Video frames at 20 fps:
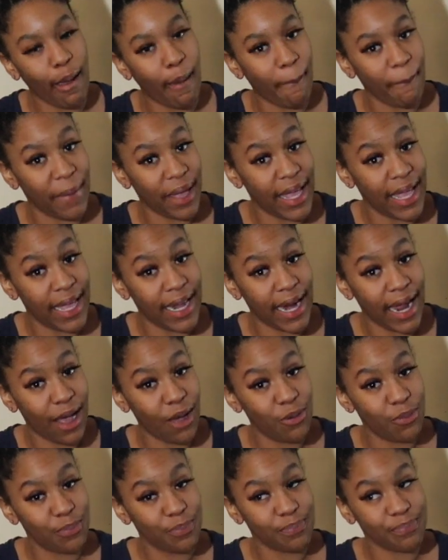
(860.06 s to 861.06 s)
I'm gonna head
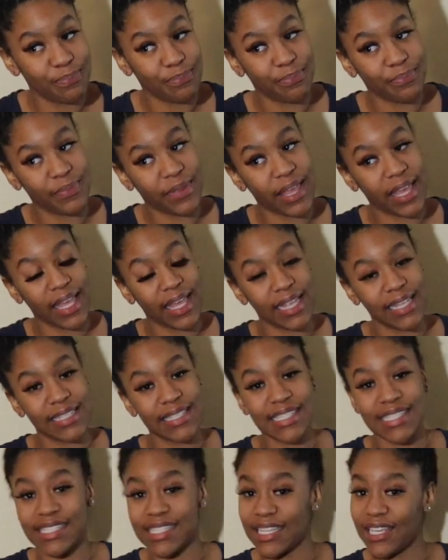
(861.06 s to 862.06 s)
out
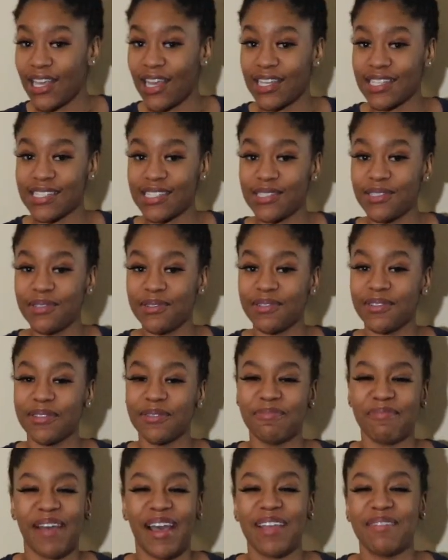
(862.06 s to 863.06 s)
and see y'all soon.
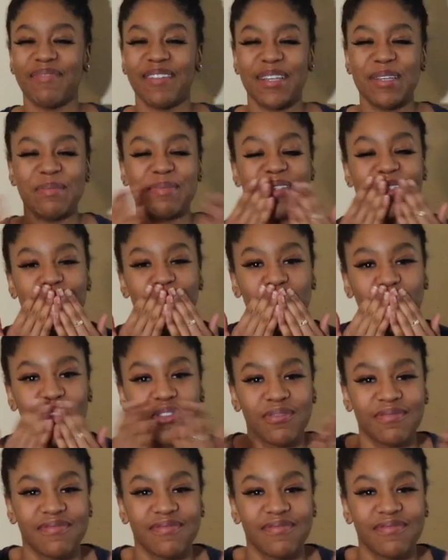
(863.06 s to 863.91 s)
Bye, babes.